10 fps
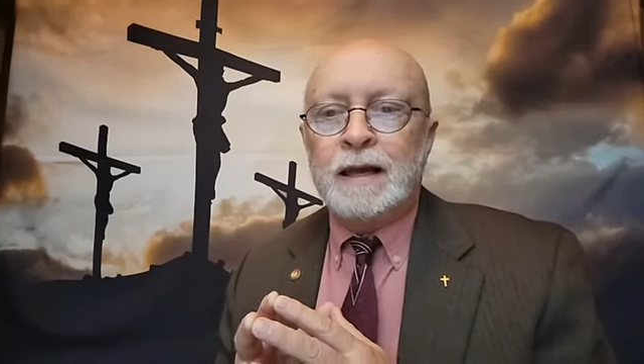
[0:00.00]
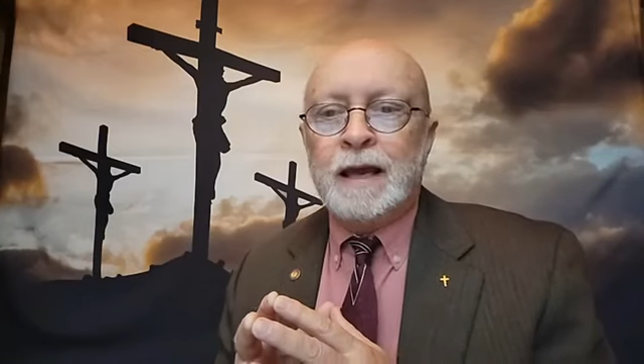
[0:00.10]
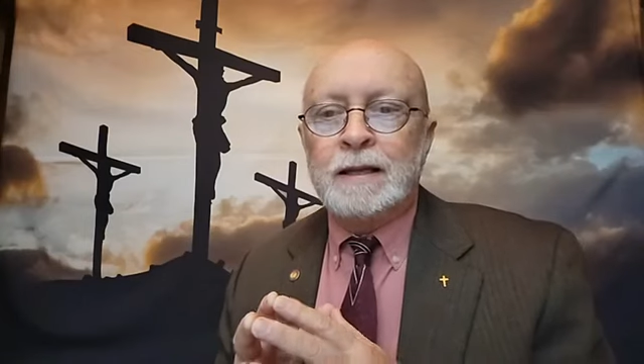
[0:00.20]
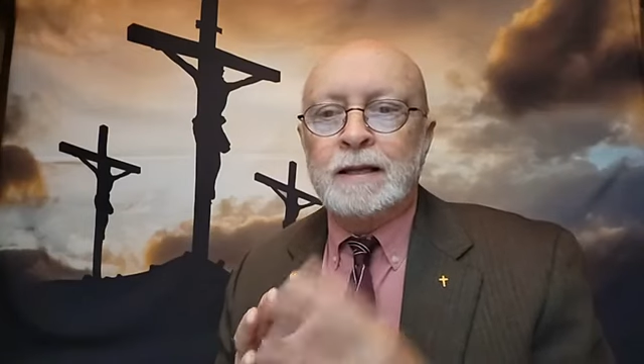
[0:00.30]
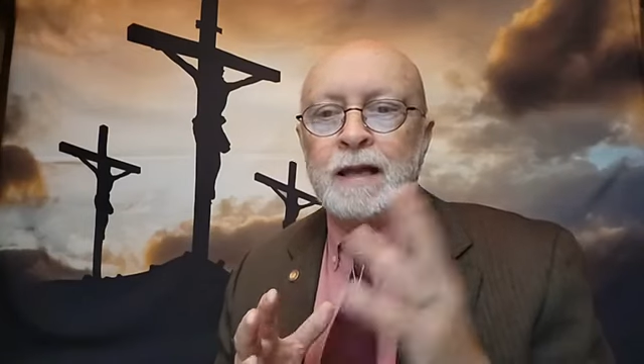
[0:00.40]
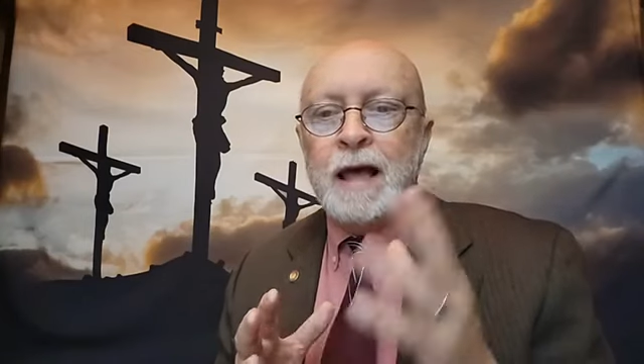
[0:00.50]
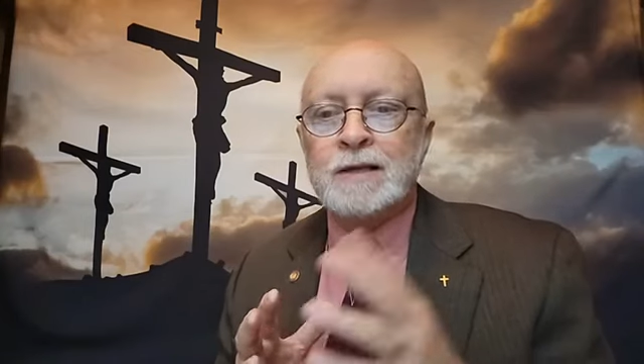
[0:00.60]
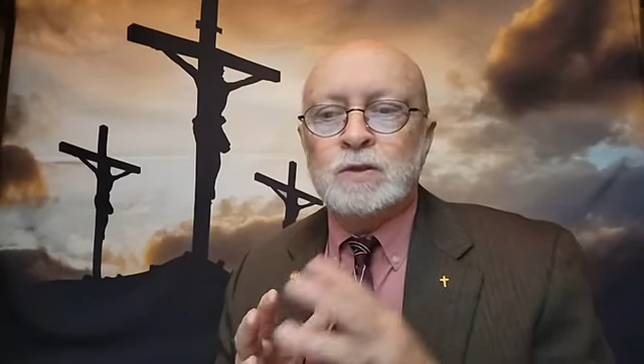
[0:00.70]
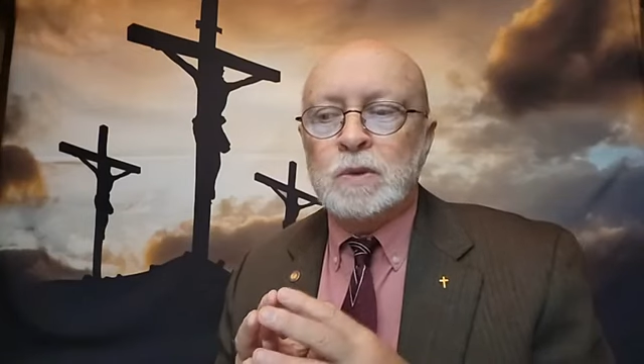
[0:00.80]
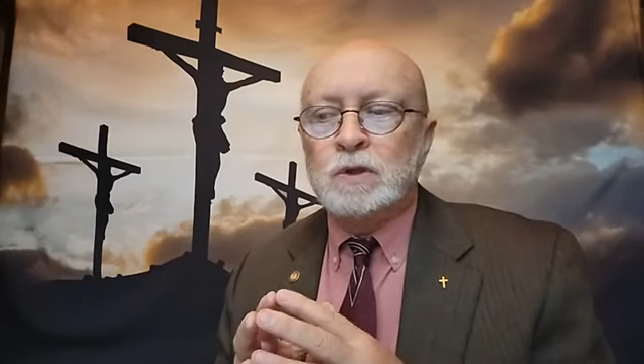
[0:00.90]
And the
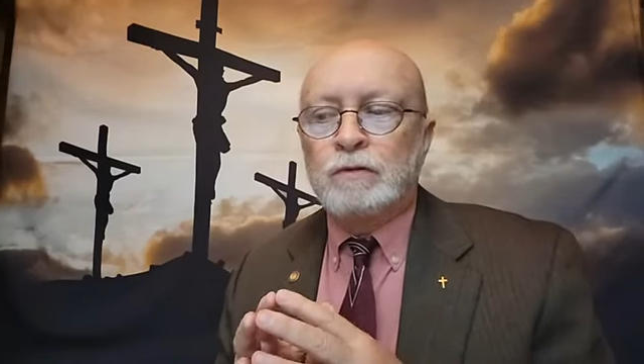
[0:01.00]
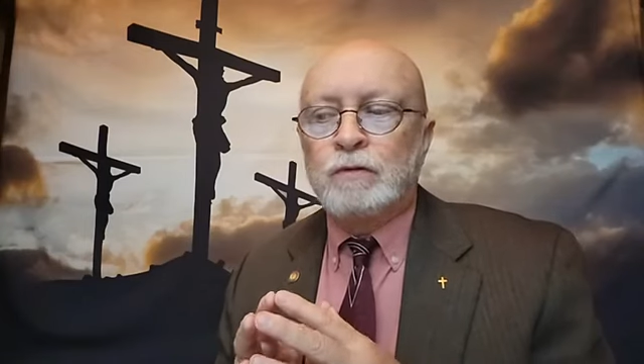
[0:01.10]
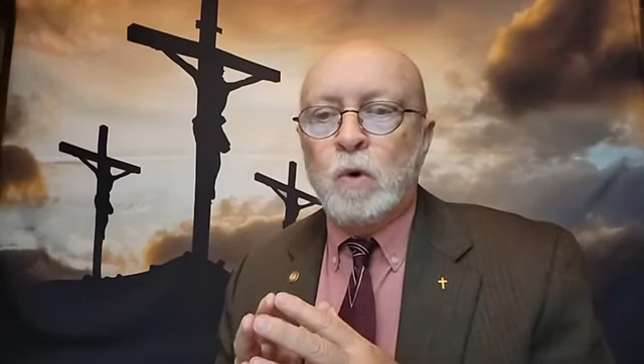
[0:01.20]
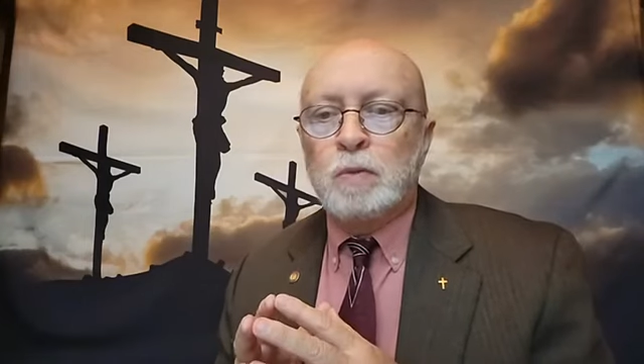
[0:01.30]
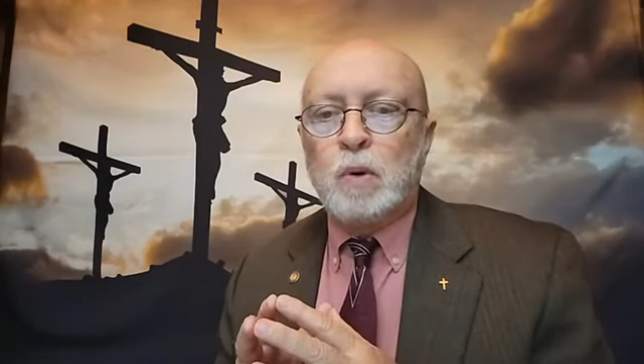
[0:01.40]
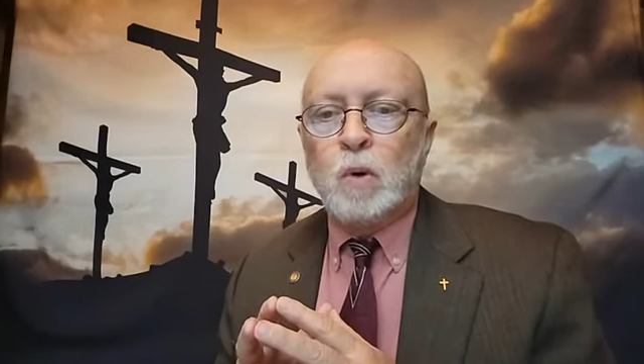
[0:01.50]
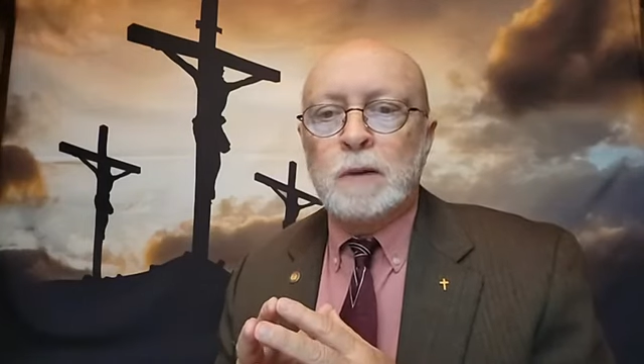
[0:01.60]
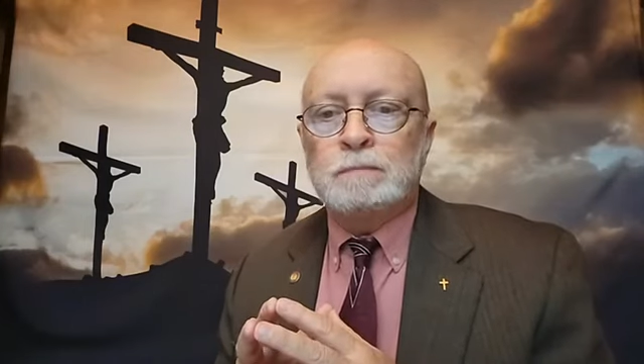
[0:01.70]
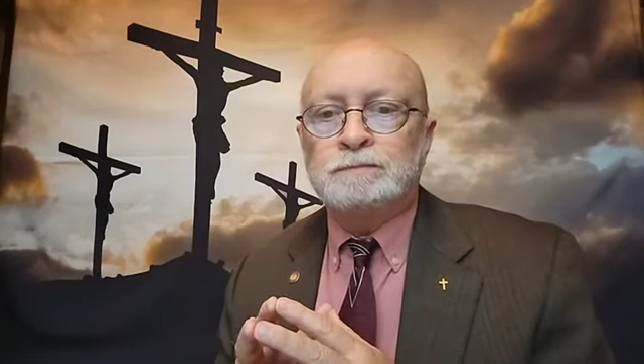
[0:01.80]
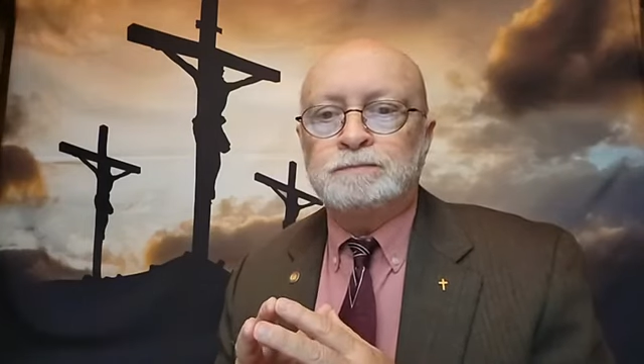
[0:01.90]
last one, the fourth point,